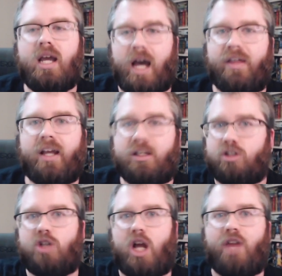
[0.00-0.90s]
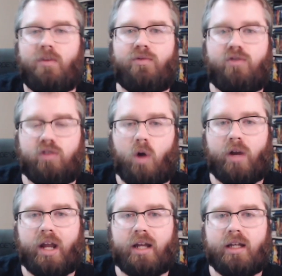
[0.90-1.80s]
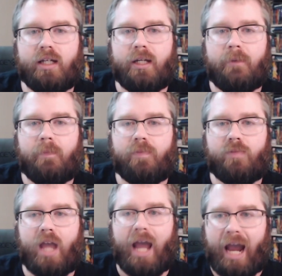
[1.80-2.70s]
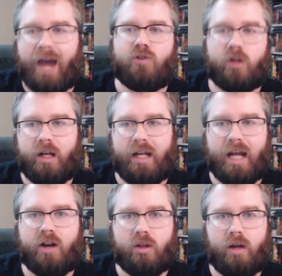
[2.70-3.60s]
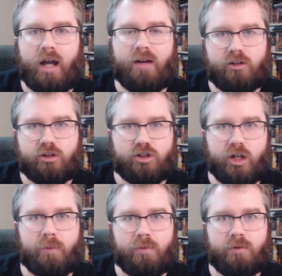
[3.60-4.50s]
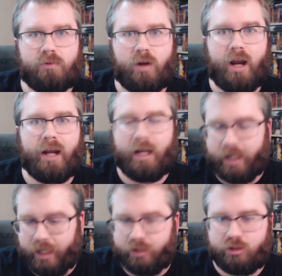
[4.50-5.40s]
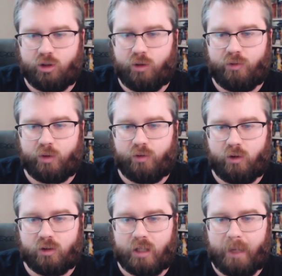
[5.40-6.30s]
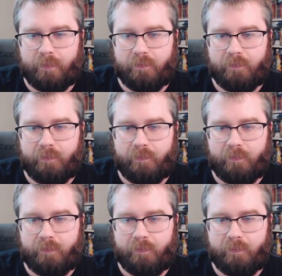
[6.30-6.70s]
I think it's the shot of him floating after getting out of the ship. Right, getting the suit for the first time.